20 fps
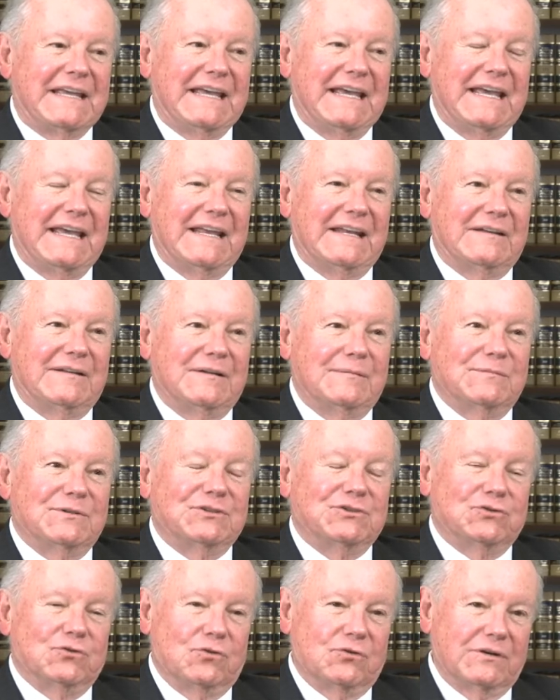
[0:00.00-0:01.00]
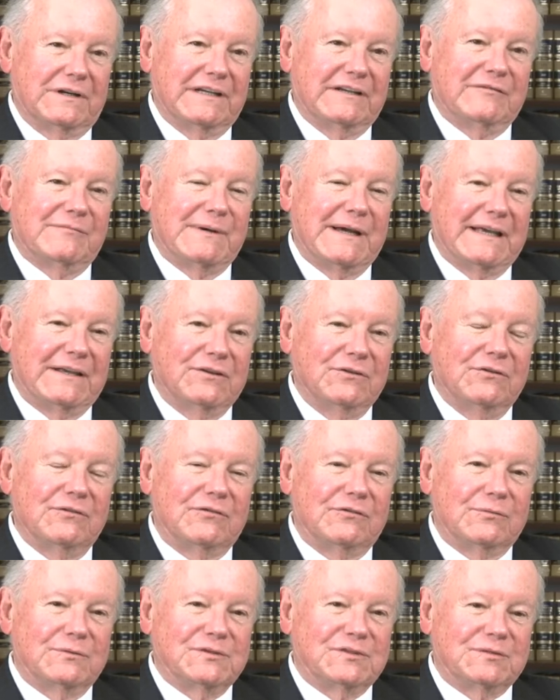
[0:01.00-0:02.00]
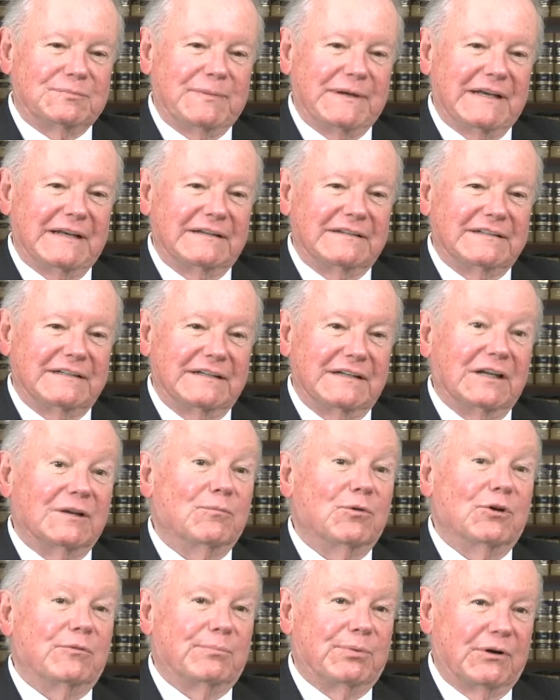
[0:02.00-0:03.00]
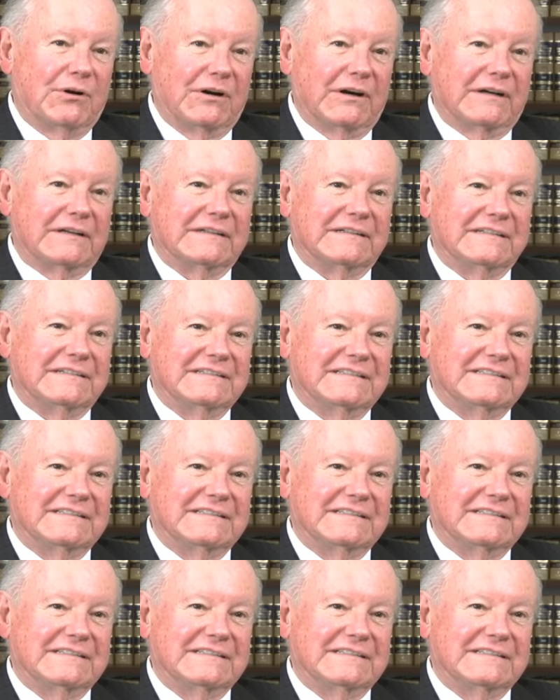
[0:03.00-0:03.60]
And the majority of my youth was spent in Leimert Park